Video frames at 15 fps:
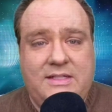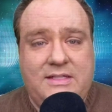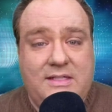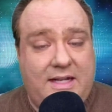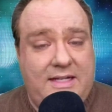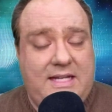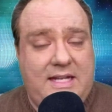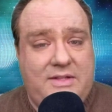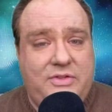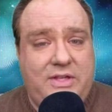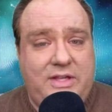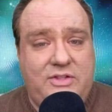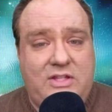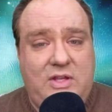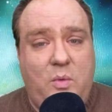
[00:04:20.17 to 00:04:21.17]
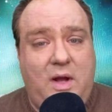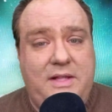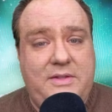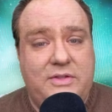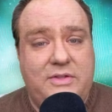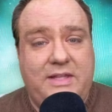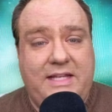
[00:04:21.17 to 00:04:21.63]

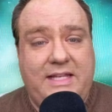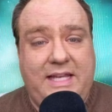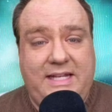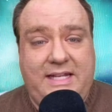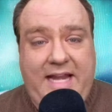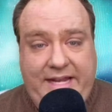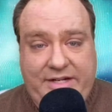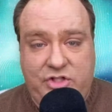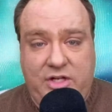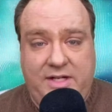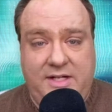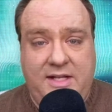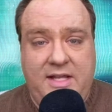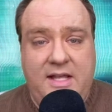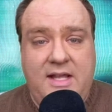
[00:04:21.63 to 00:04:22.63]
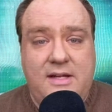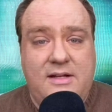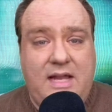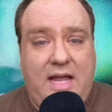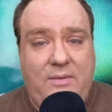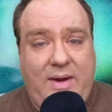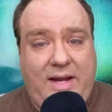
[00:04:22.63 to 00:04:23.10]
1961's The Connection,
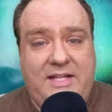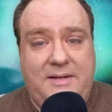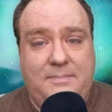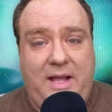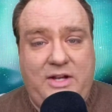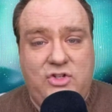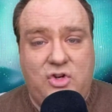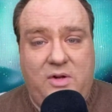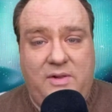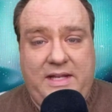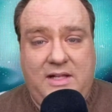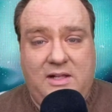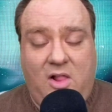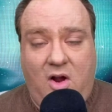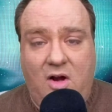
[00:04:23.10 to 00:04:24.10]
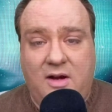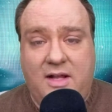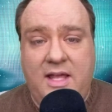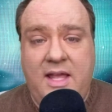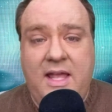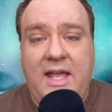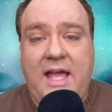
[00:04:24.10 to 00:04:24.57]
directed by Shirley
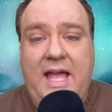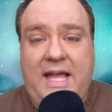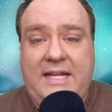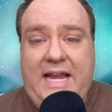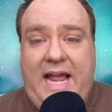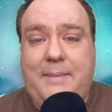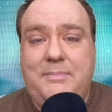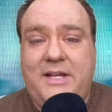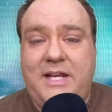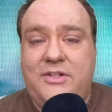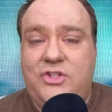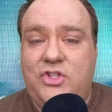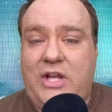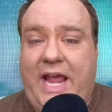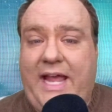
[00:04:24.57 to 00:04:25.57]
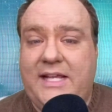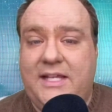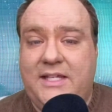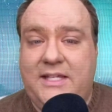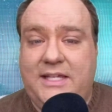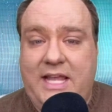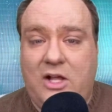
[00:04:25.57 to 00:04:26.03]
Clarke, adapted Jack
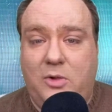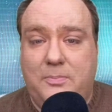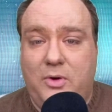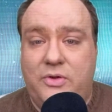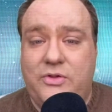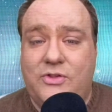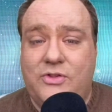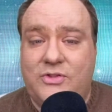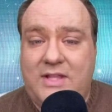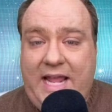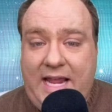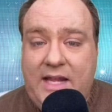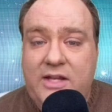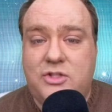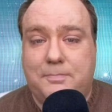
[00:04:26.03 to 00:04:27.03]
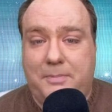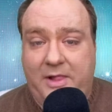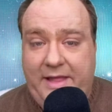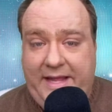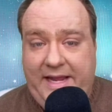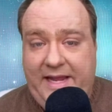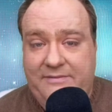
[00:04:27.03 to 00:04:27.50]
Gelber's stage
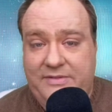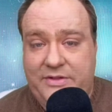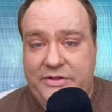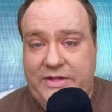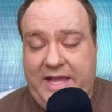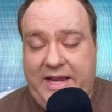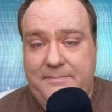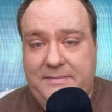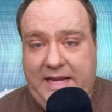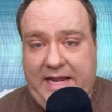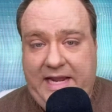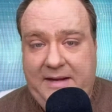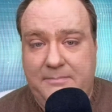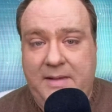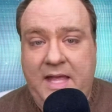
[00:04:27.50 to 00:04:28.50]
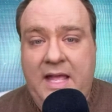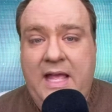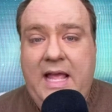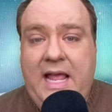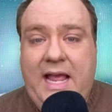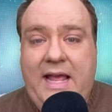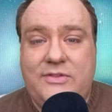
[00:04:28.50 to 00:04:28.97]
play of the same name
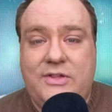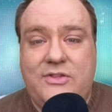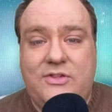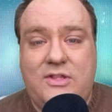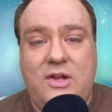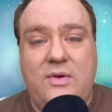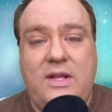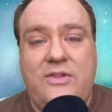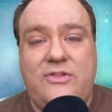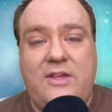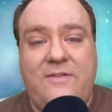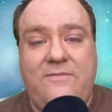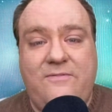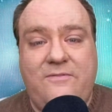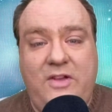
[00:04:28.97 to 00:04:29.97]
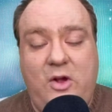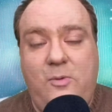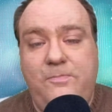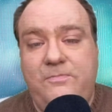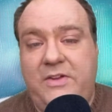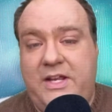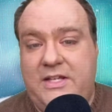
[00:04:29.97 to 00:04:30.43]
as a series of
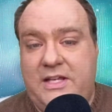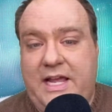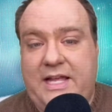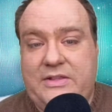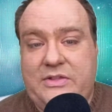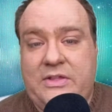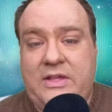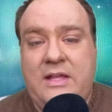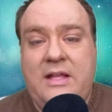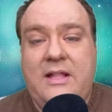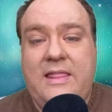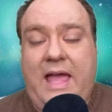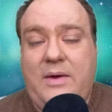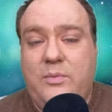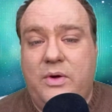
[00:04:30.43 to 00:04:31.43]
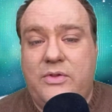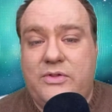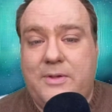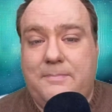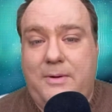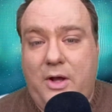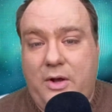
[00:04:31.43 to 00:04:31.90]
film vignettes that were
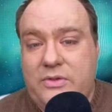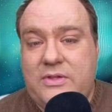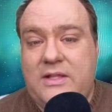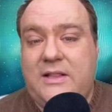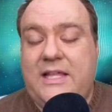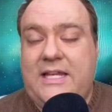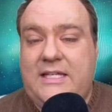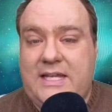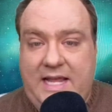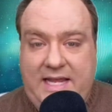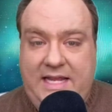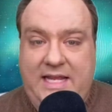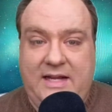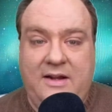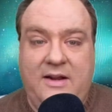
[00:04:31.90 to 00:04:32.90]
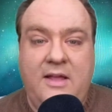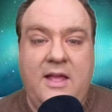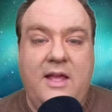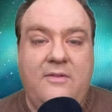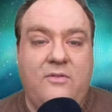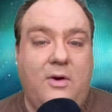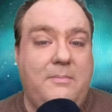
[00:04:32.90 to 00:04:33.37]
supposedly taken
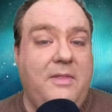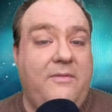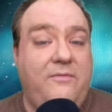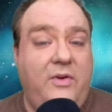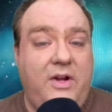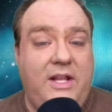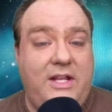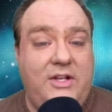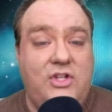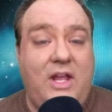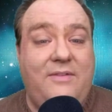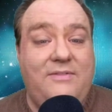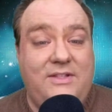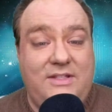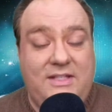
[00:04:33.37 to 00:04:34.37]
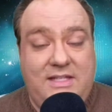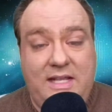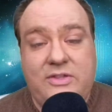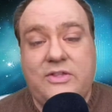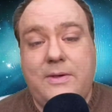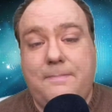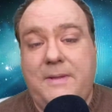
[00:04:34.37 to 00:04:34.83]
from the footage of
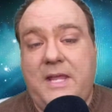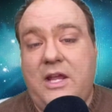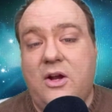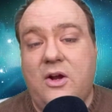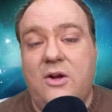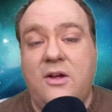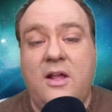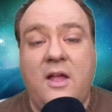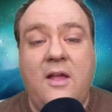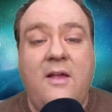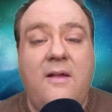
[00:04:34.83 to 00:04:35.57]
disappeared